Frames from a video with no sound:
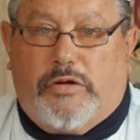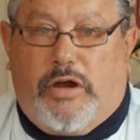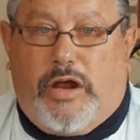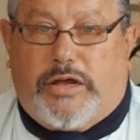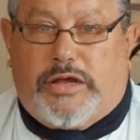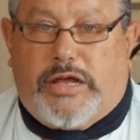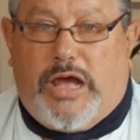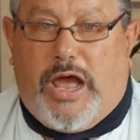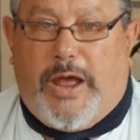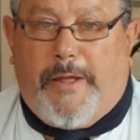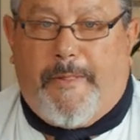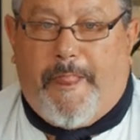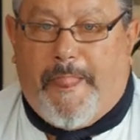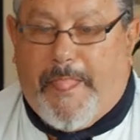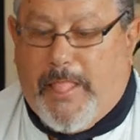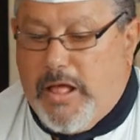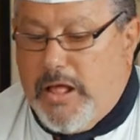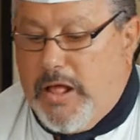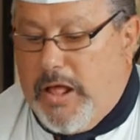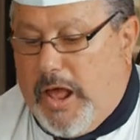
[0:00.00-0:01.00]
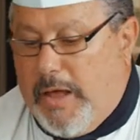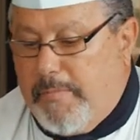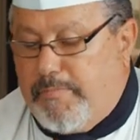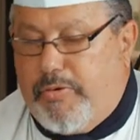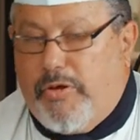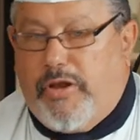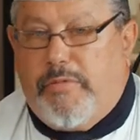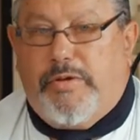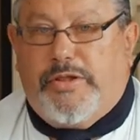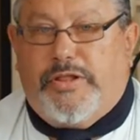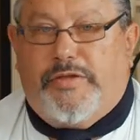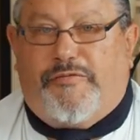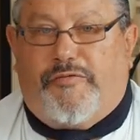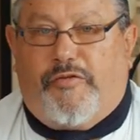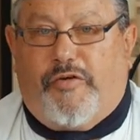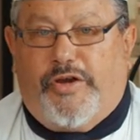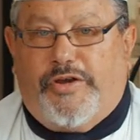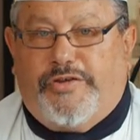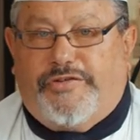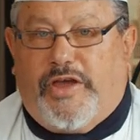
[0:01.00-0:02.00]
okay, and put them in the
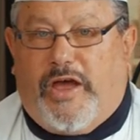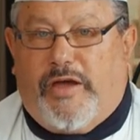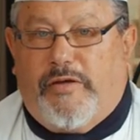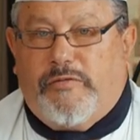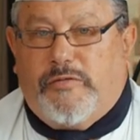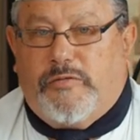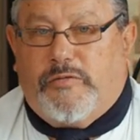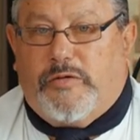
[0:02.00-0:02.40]
freezer.